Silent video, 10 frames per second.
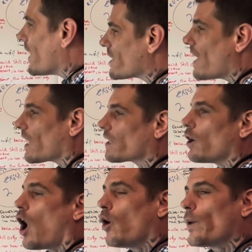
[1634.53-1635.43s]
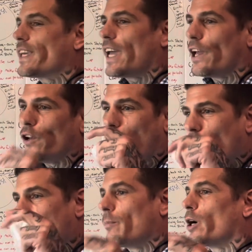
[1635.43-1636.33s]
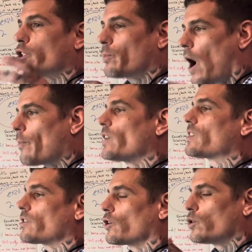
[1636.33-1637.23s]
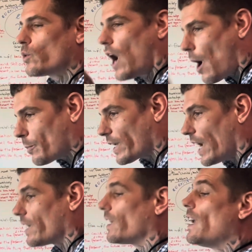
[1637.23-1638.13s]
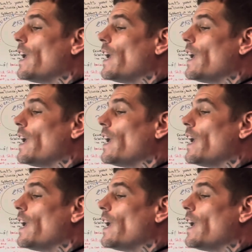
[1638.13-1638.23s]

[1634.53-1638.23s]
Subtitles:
is not we can't know the emergent properties because they're too complicated.